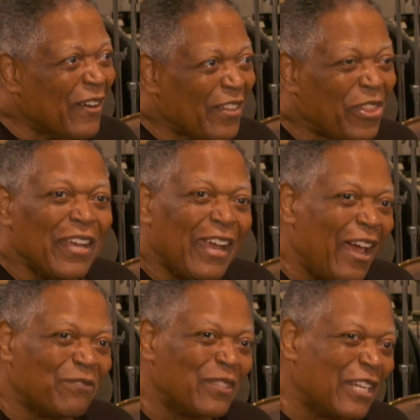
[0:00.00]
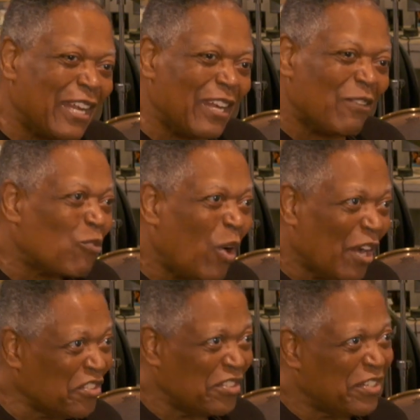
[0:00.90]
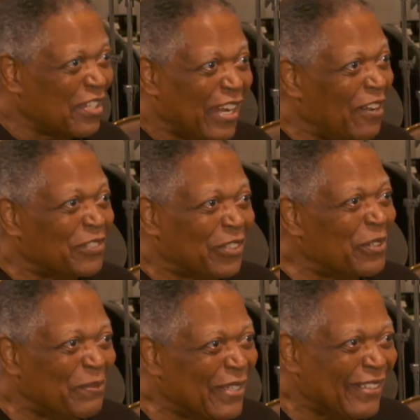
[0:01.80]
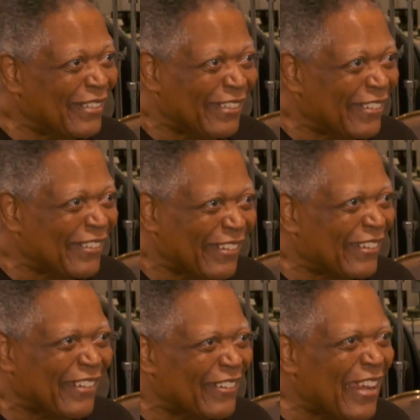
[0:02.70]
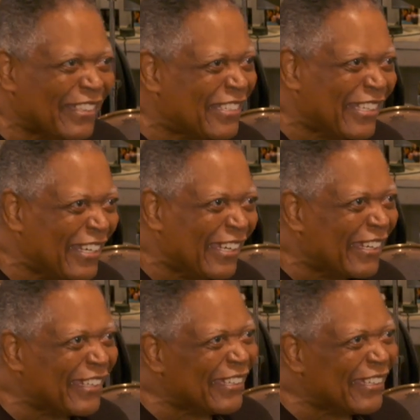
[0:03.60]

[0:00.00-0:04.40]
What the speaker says: I think after they left Washington, I was going to be the next gig.